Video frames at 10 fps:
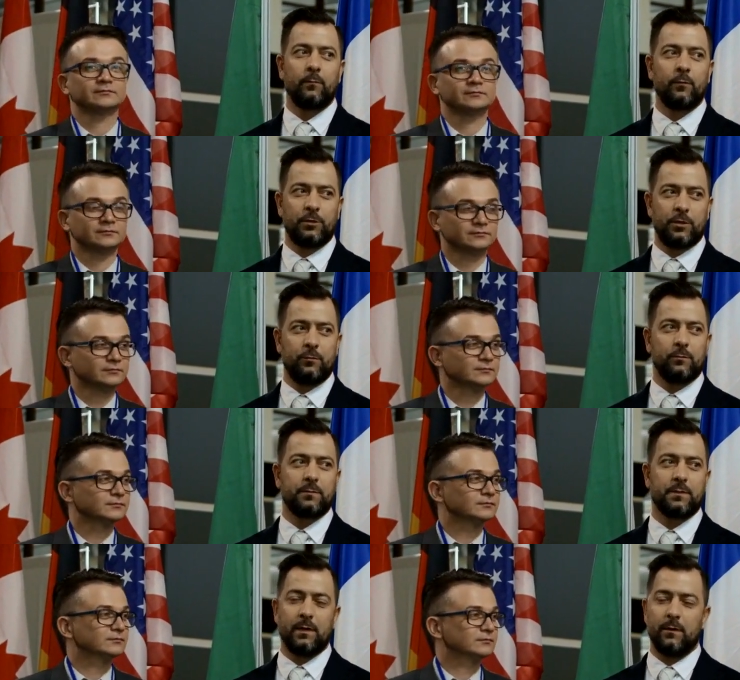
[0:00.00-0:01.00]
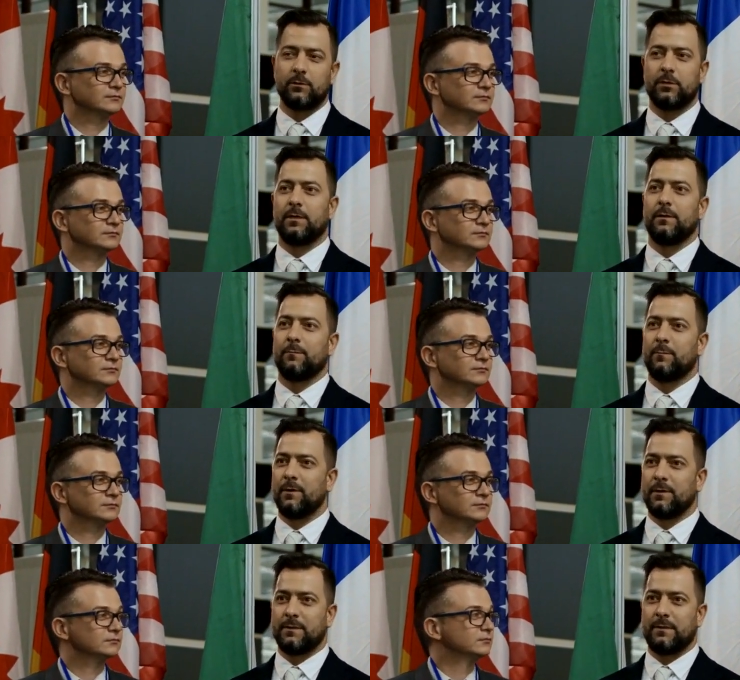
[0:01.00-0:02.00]
Speaker 1: the beating of Denver Barkey
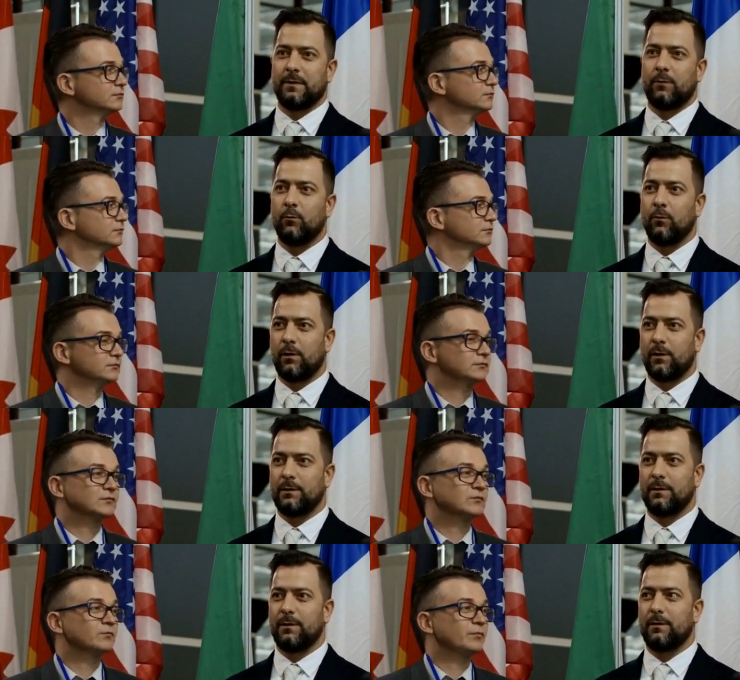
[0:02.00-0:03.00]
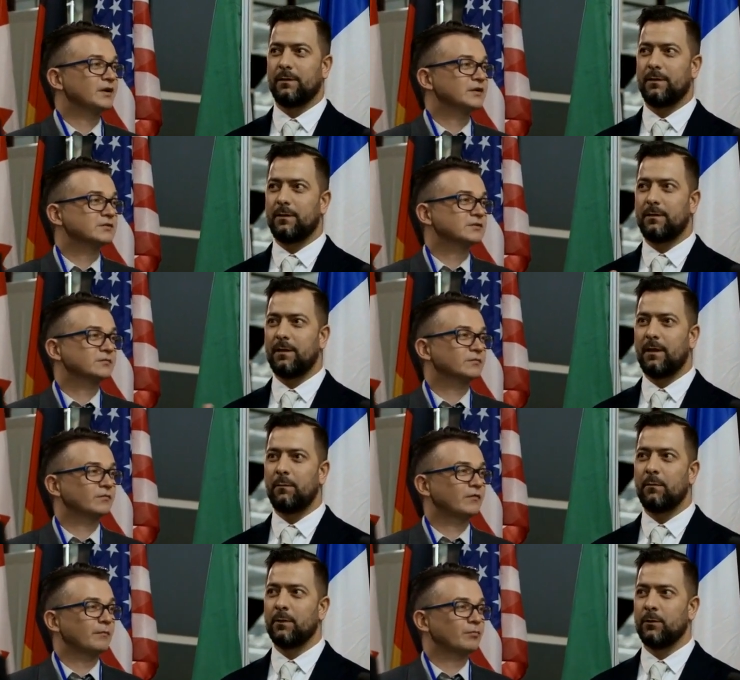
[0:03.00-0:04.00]
and Ryan Winterton's drumsticks,
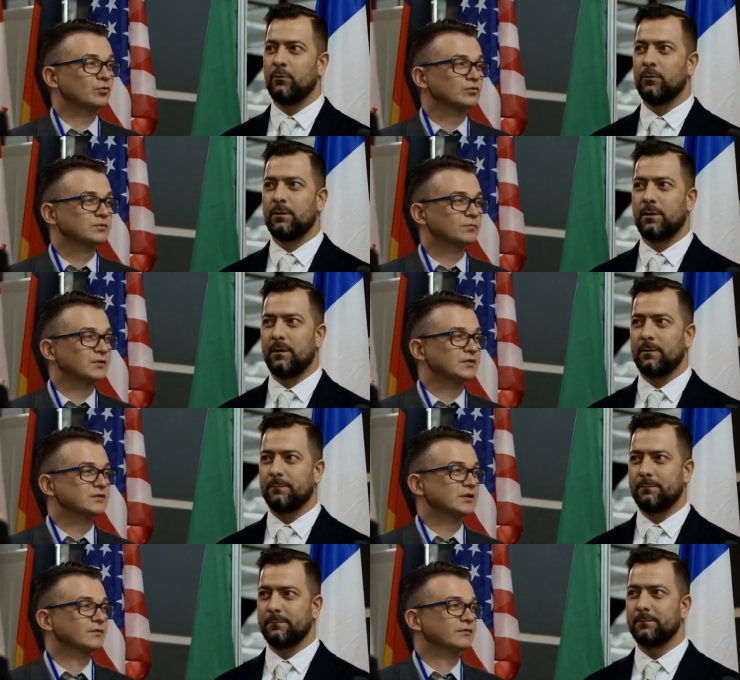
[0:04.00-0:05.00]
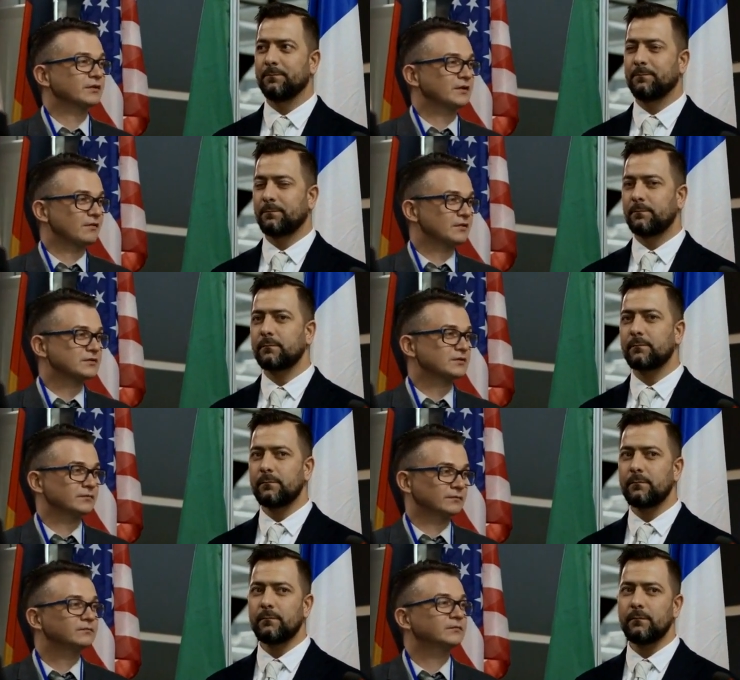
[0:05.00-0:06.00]
with third period goals
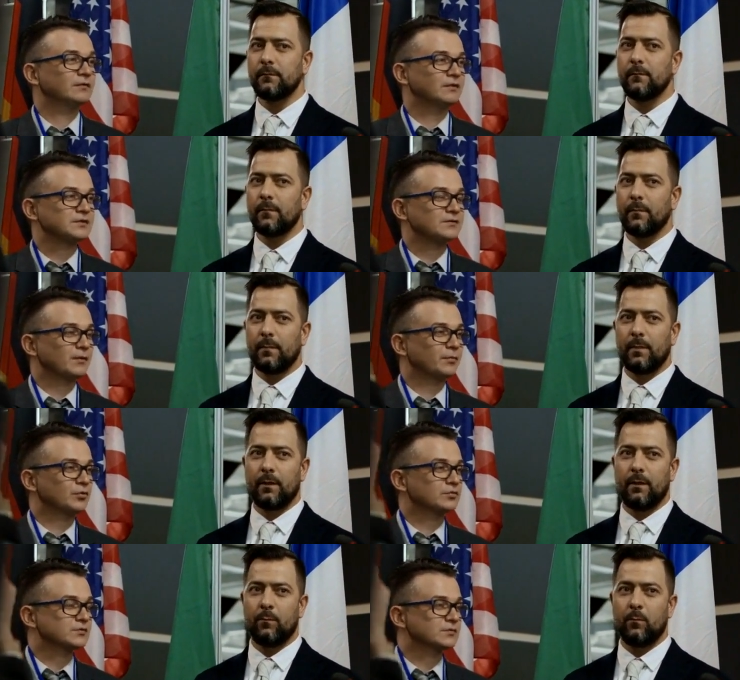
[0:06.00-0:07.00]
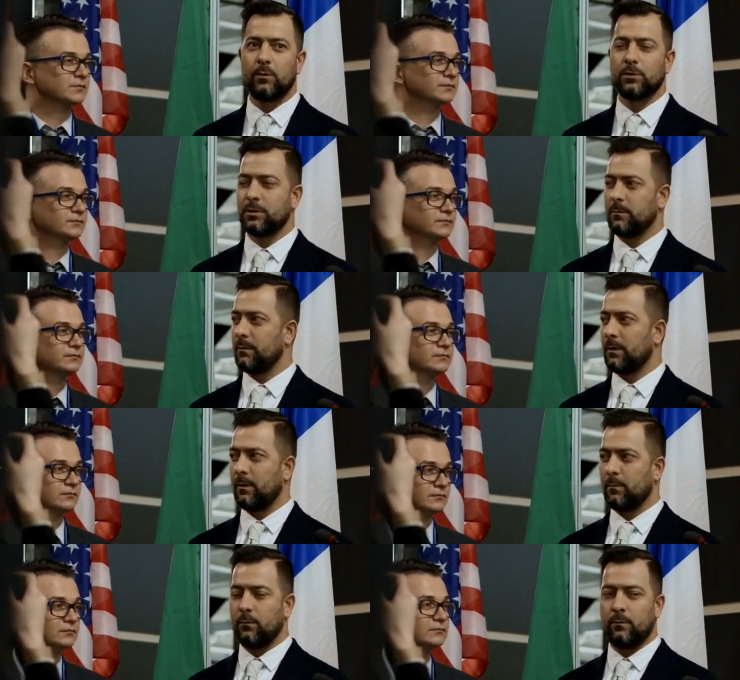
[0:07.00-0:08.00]
39 seconds apart that
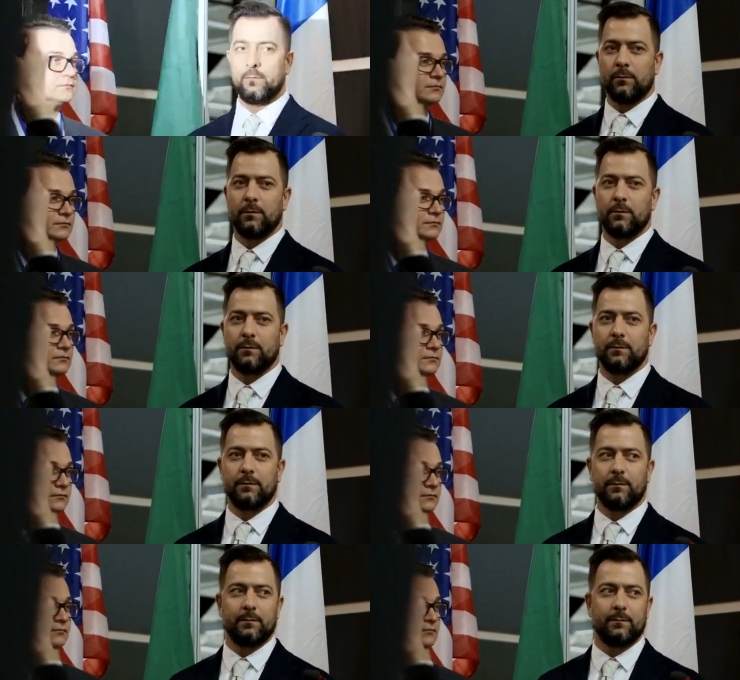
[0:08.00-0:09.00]
skyrocketed them to a 5